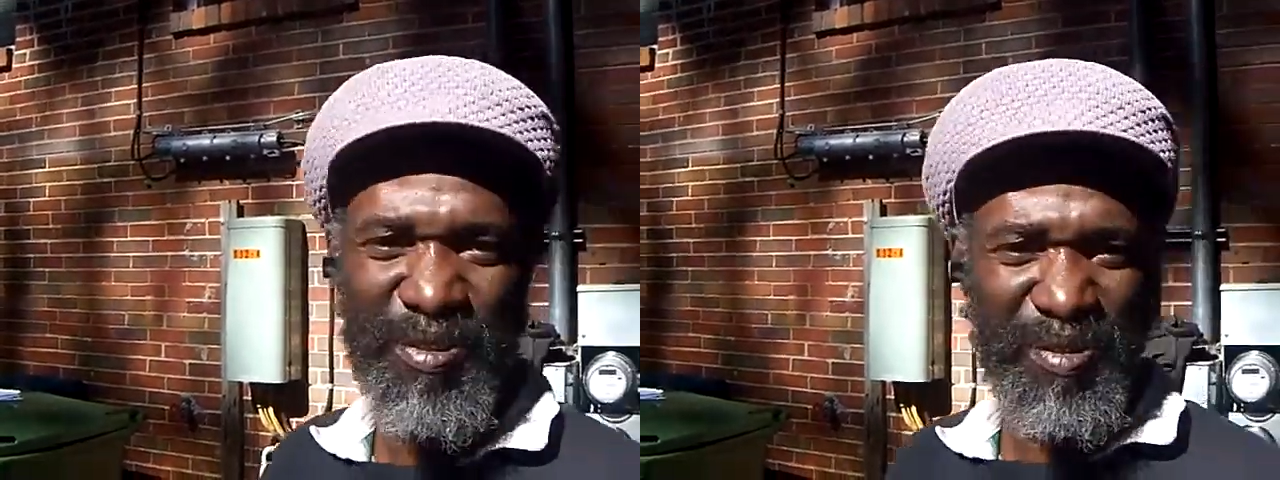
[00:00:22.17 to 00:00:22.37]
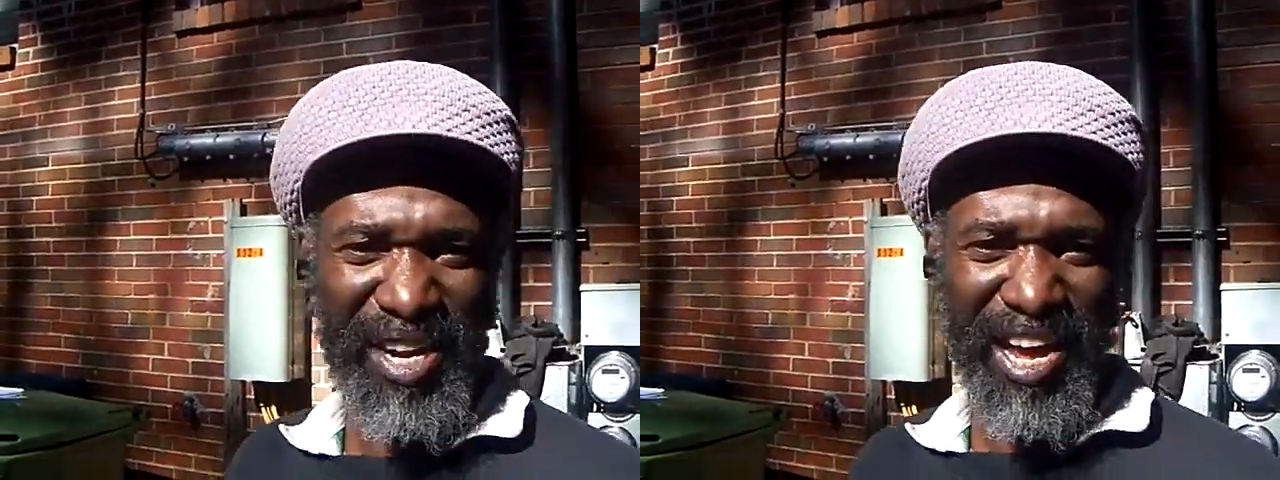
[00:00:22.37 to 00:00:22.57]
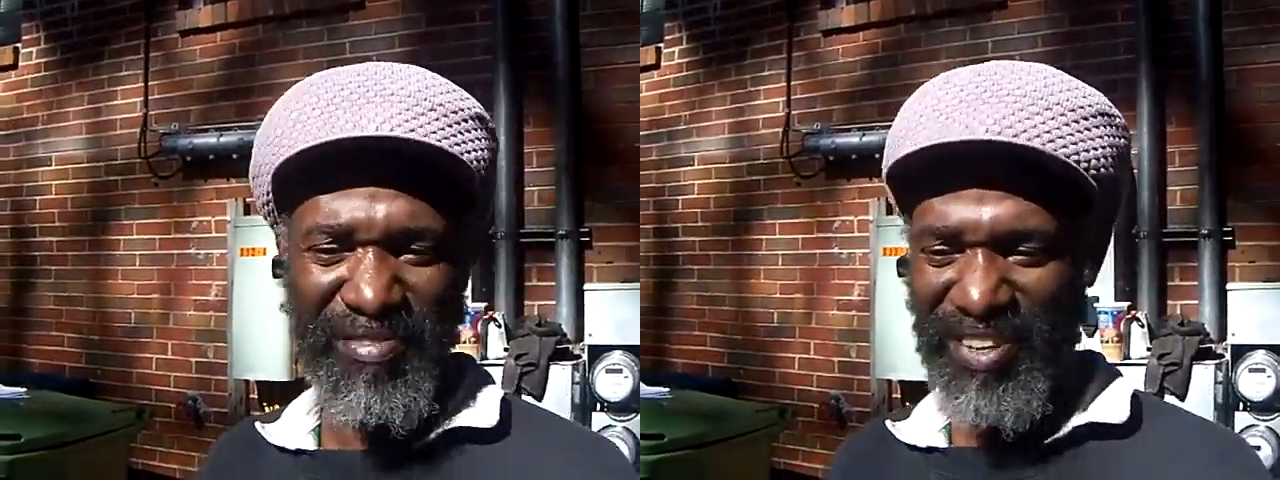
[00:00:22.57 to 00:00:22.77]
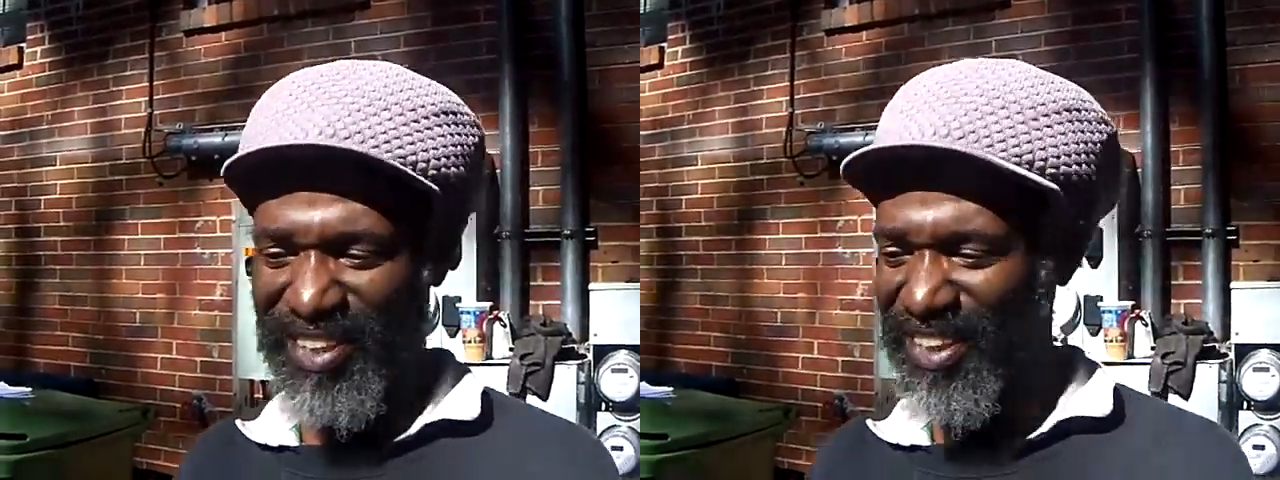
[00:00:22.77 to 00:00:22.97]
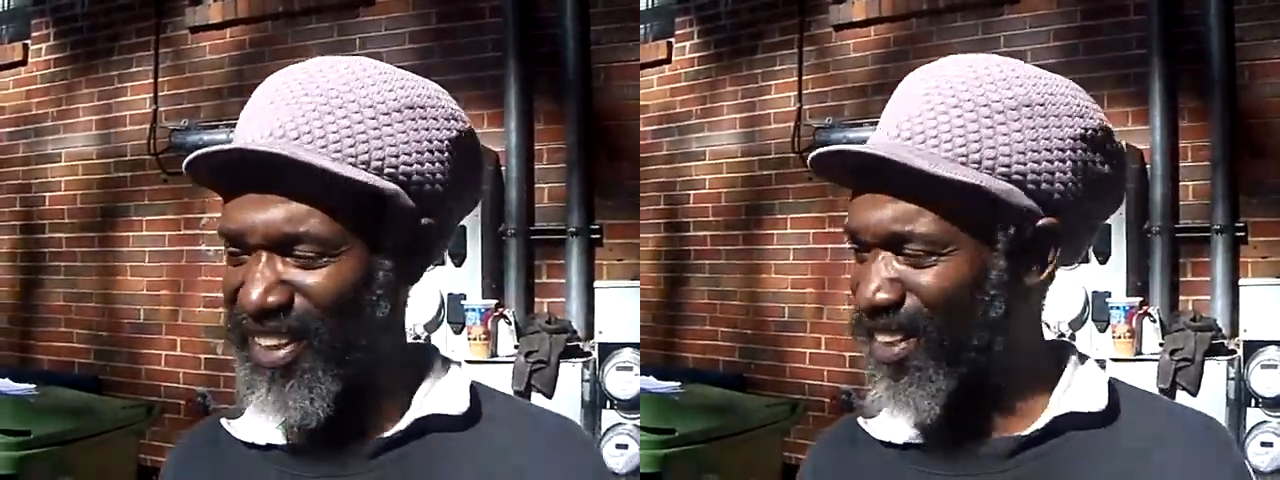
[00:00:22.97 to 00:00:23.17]
whole life
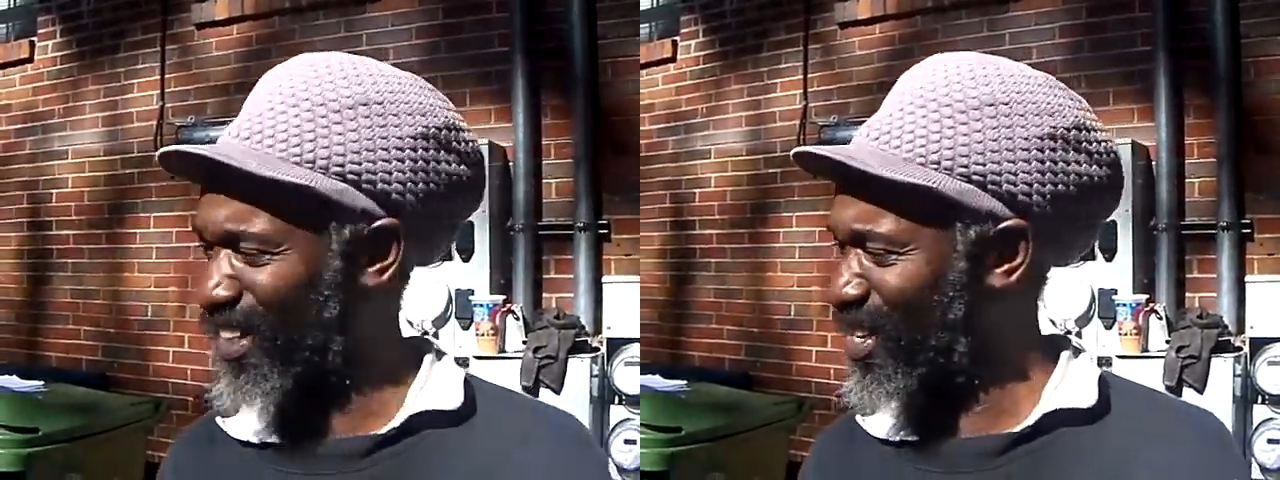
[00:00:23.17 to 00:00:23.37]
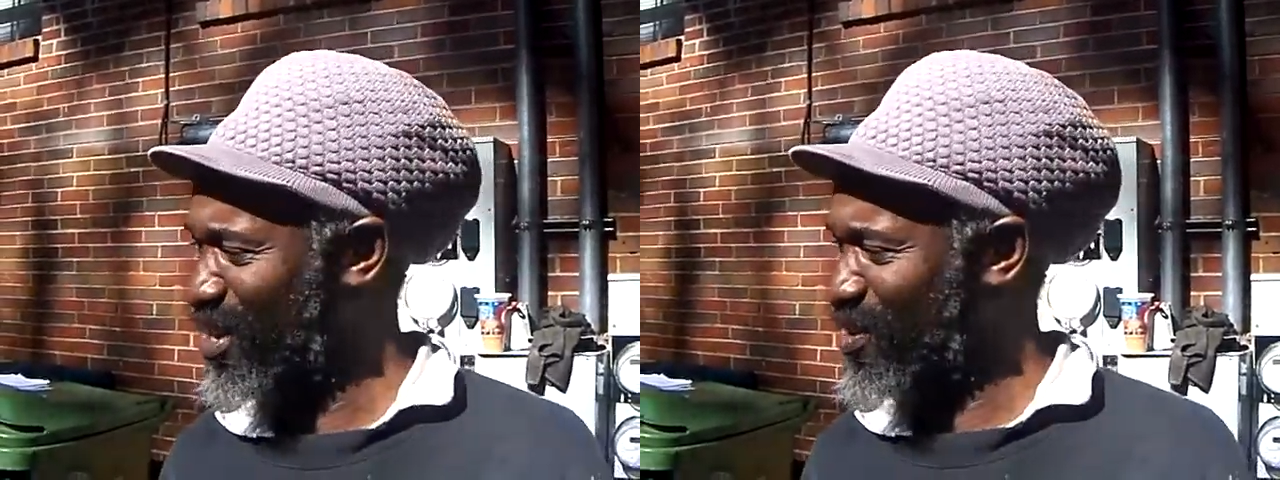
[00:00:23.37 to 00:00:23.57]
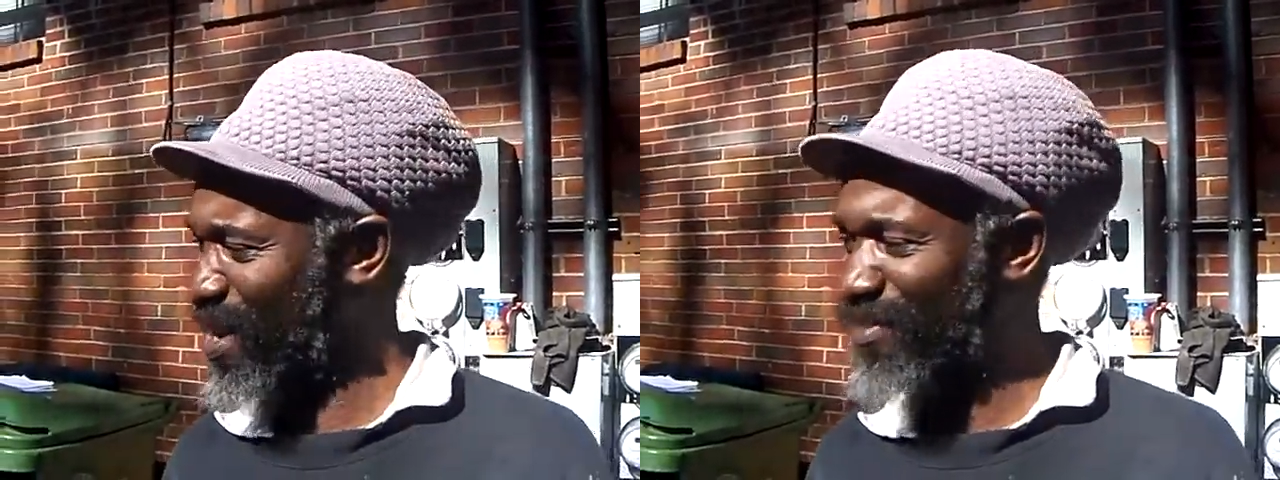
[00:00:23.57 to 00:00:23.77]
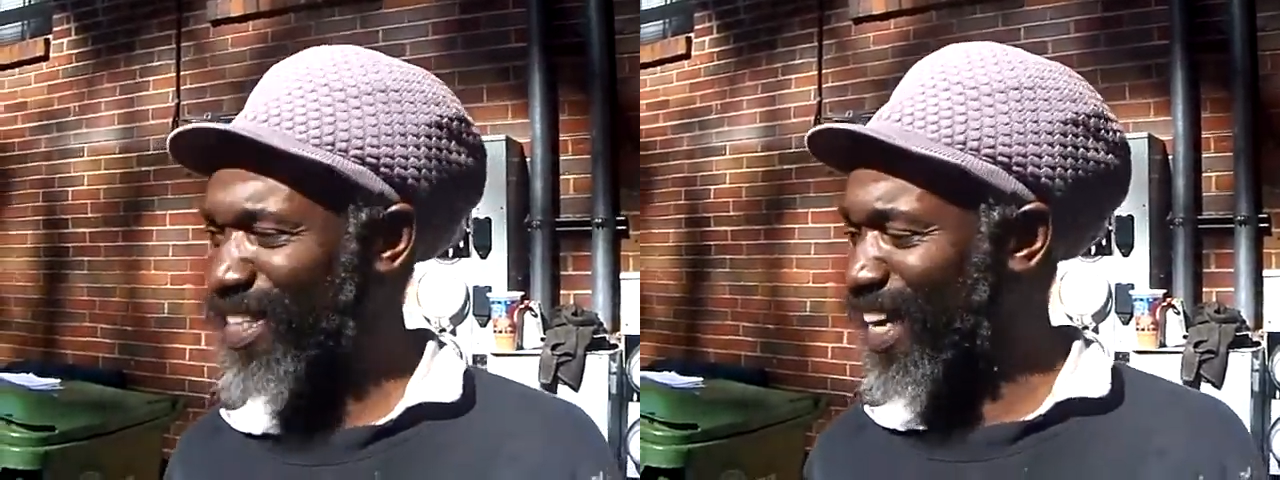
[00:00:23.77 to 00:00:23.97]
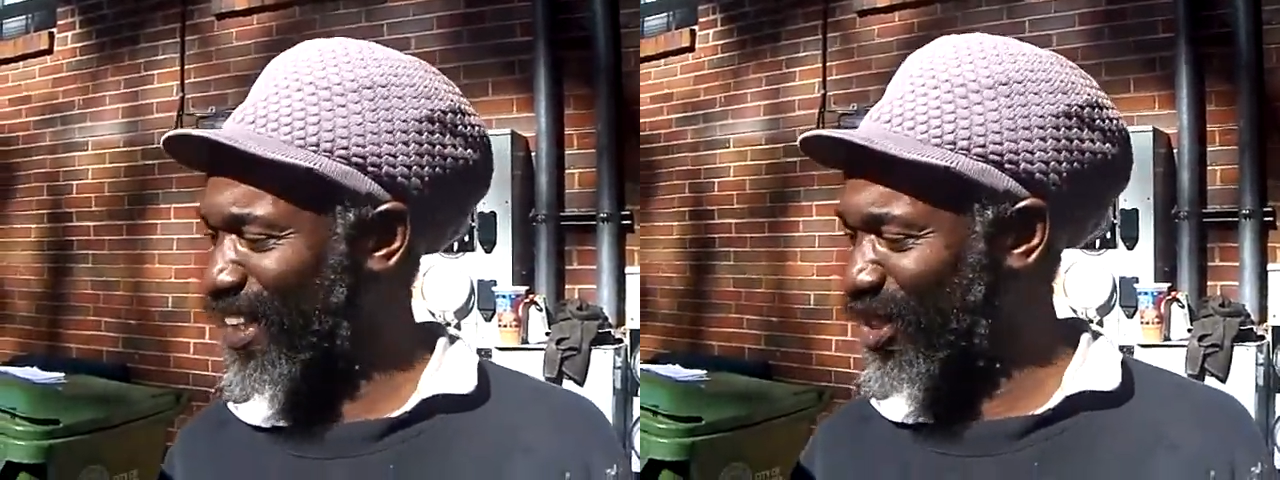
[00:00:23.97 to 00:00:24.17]
and thing. We
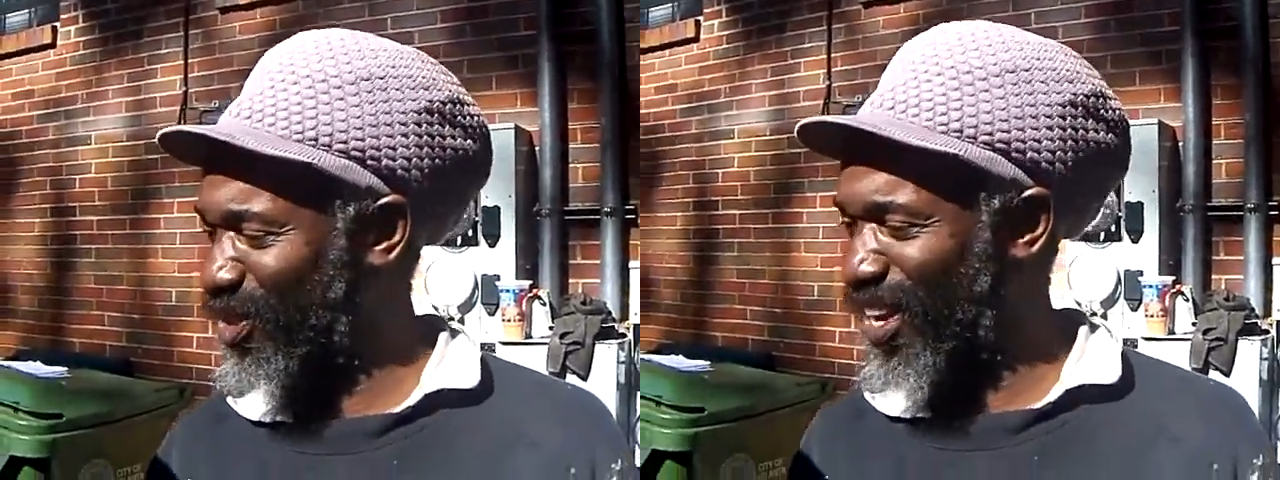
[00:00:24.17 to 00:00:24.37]
have Dr.